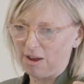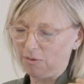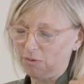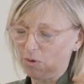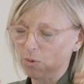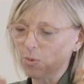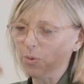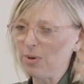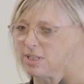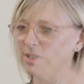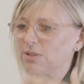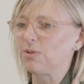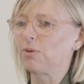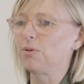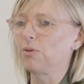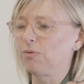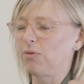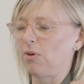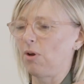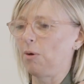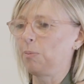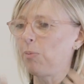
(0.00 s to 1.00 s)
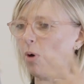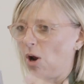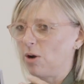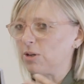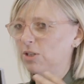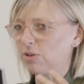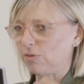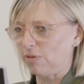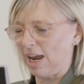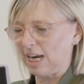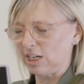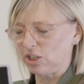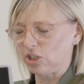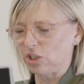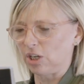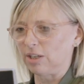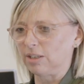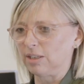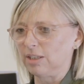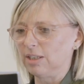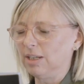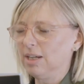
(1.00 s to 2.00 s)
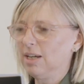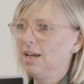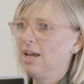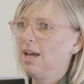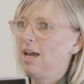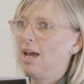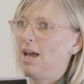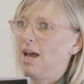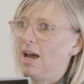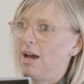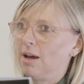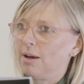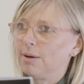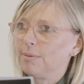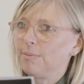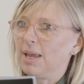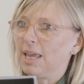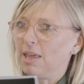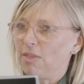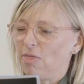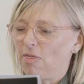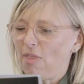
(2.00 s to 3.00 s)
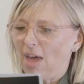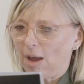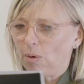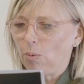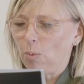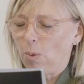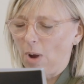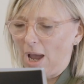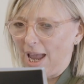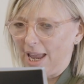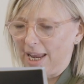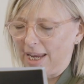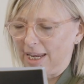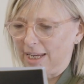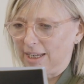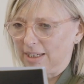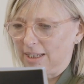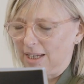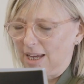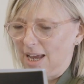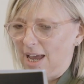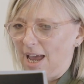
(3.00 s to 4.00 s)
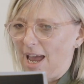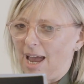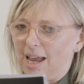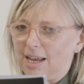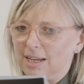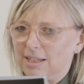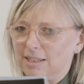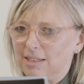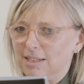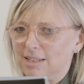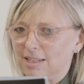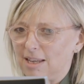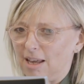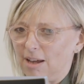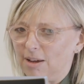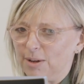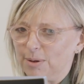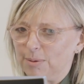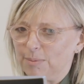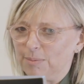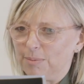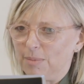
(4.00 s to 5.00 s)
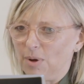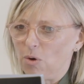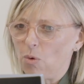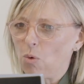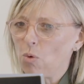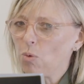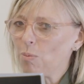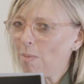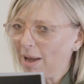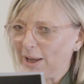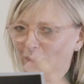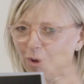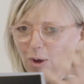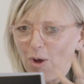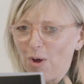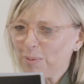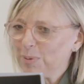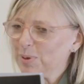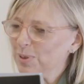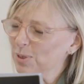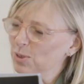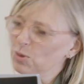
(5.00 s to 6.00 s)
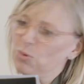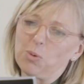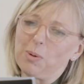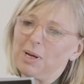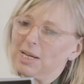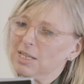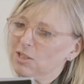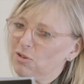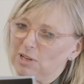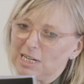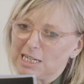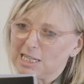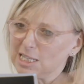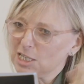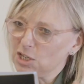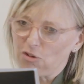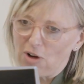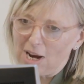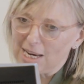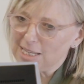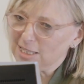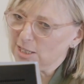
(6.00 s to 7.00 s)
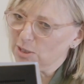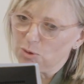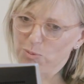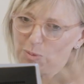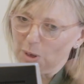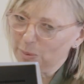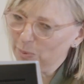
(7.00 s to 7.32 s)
always sort of approached fashion in that way, and all my garments are always really distressed, and all my